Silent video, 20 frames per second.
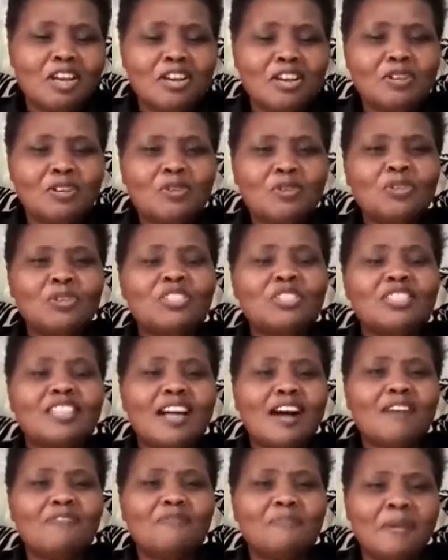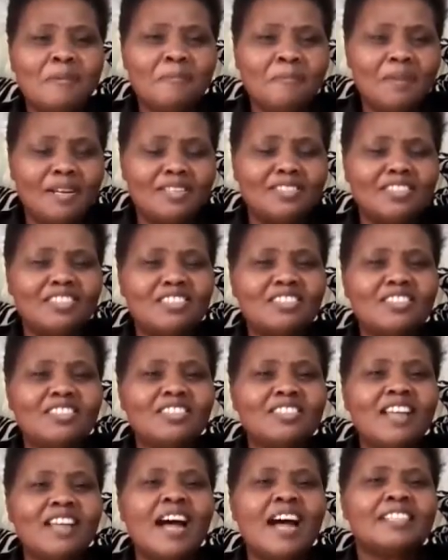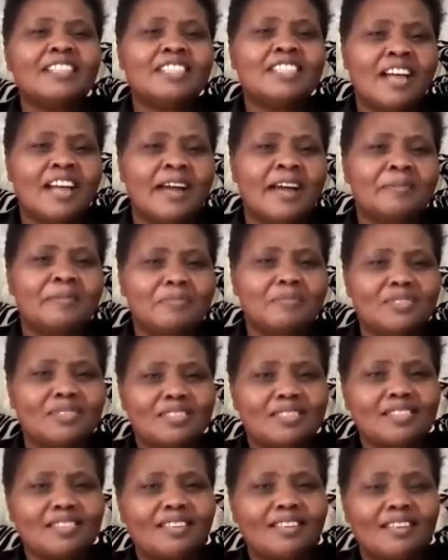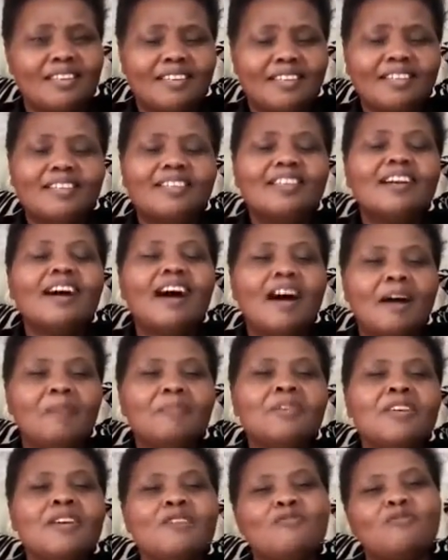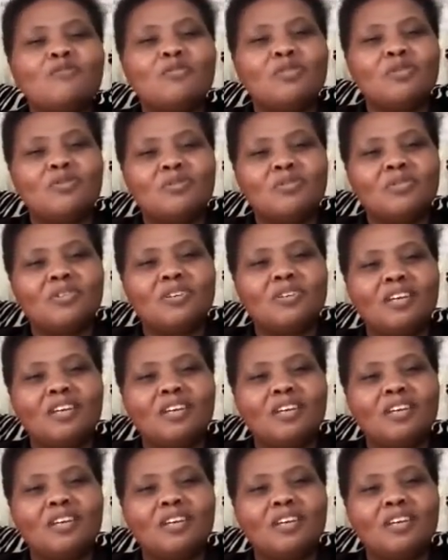your staff members in these hard times, I'm here for you.